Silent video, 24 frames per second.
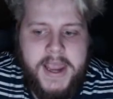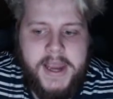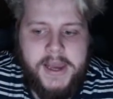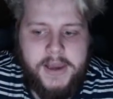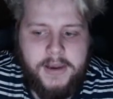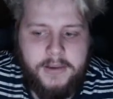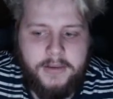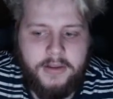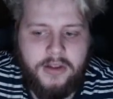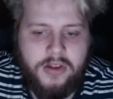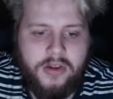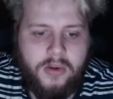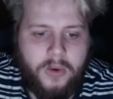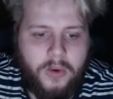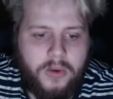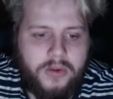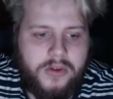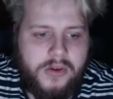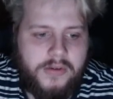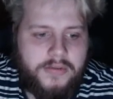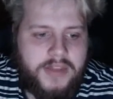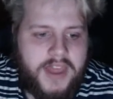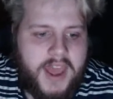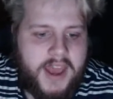source
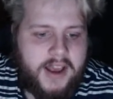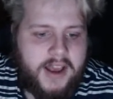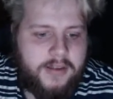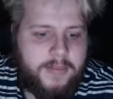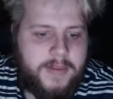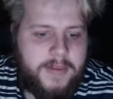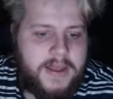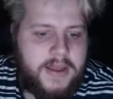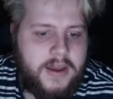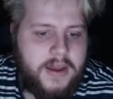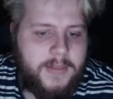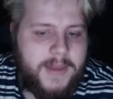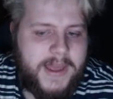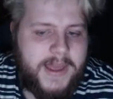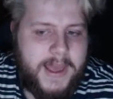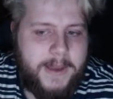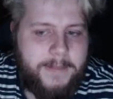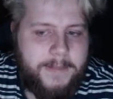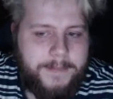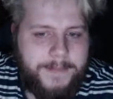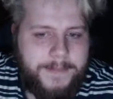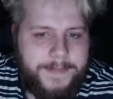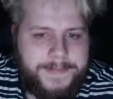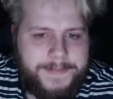of the XP coming
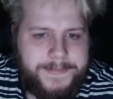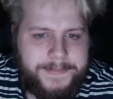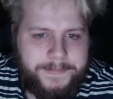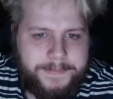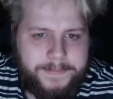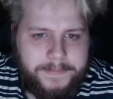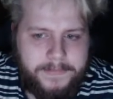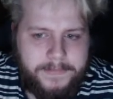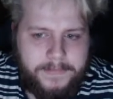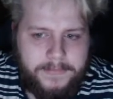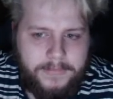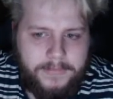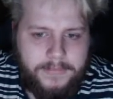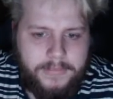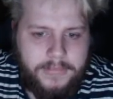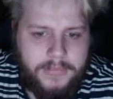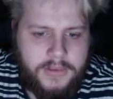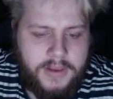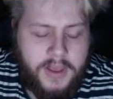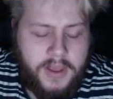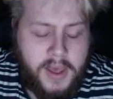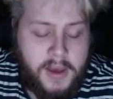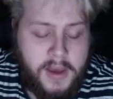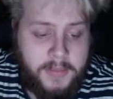in.
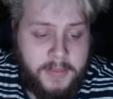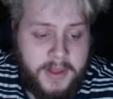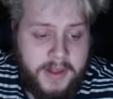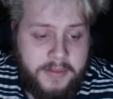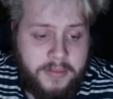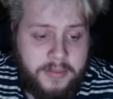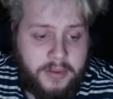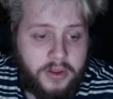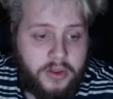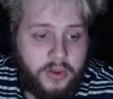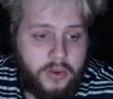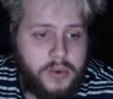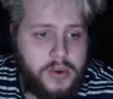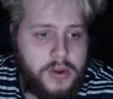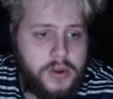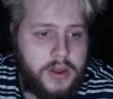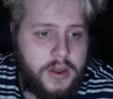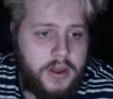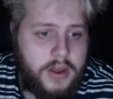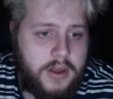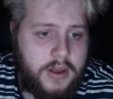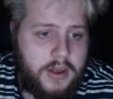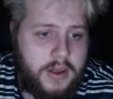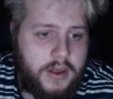That's pretty cool.
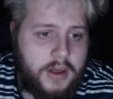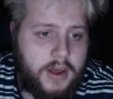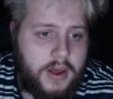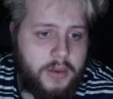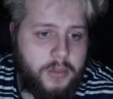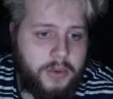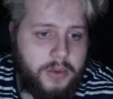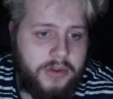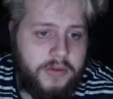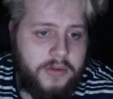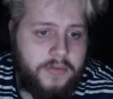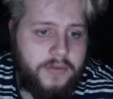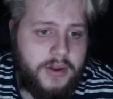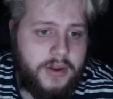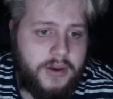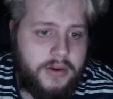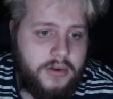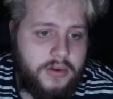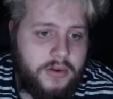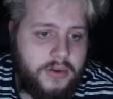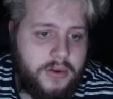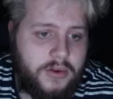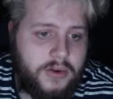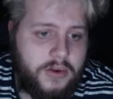Once you've earned
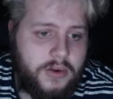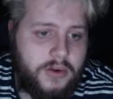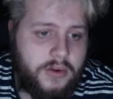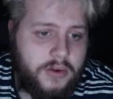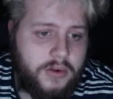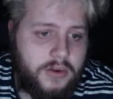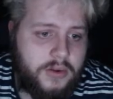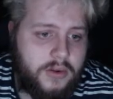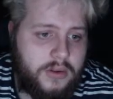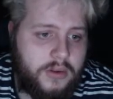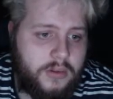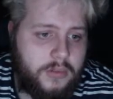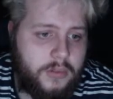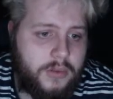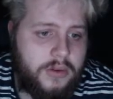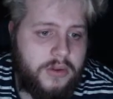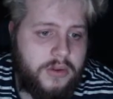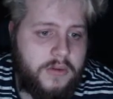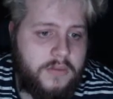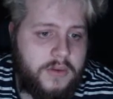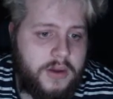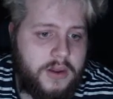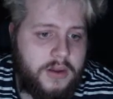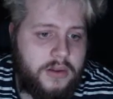your
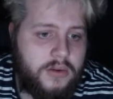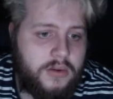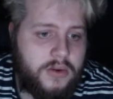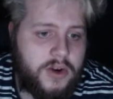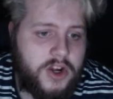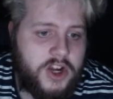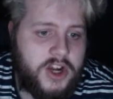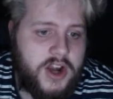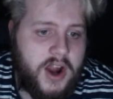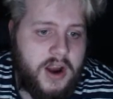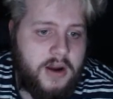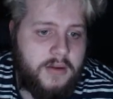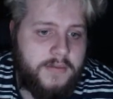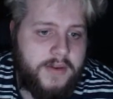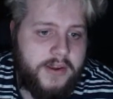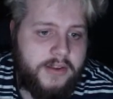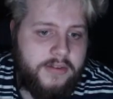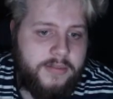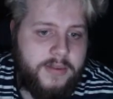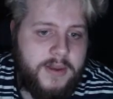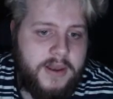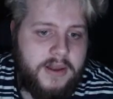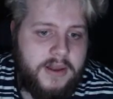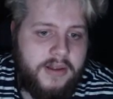share of
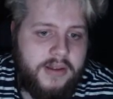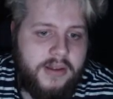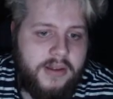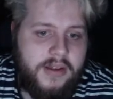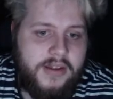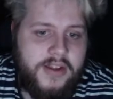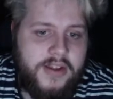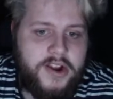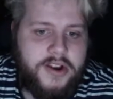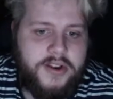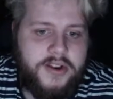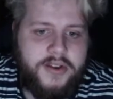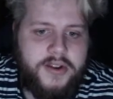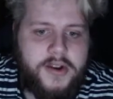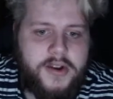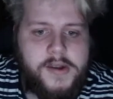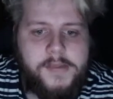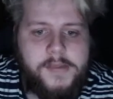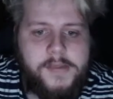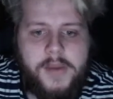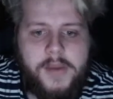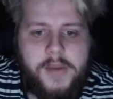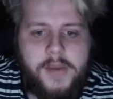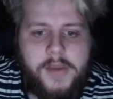XP, it's decision
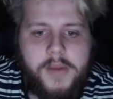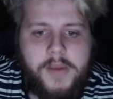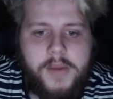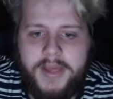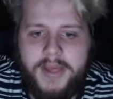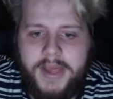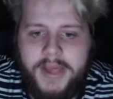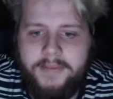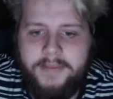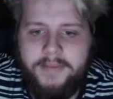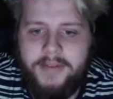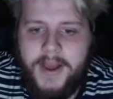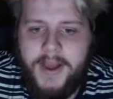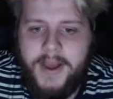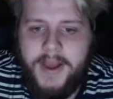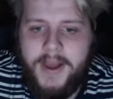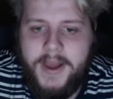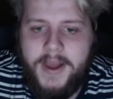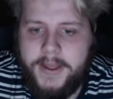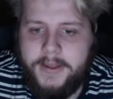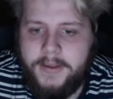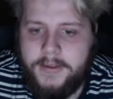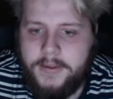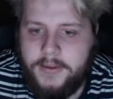time. With level up,
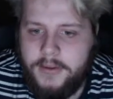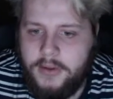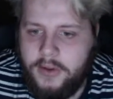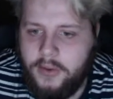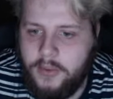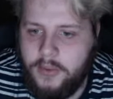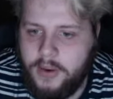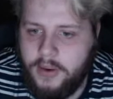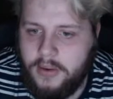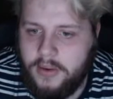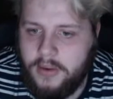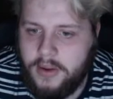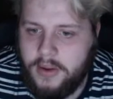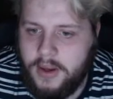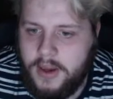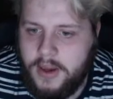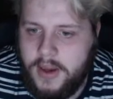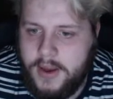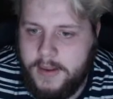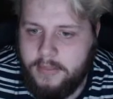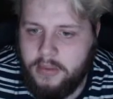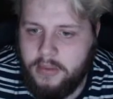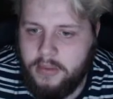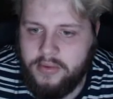you unlock a
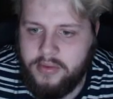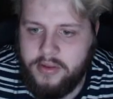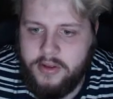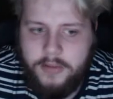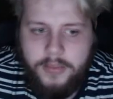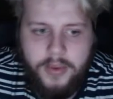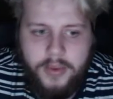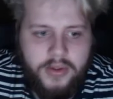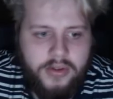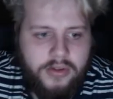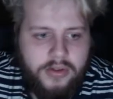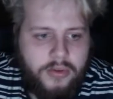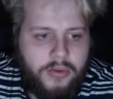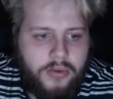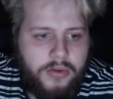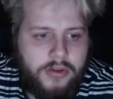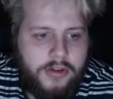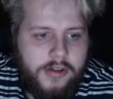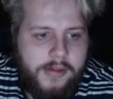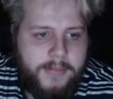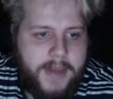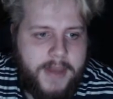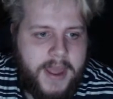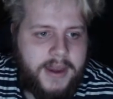number of skill points to
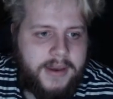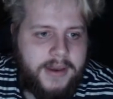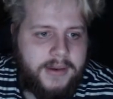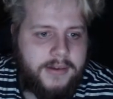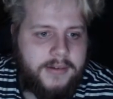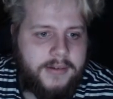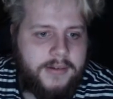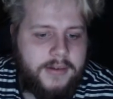spend.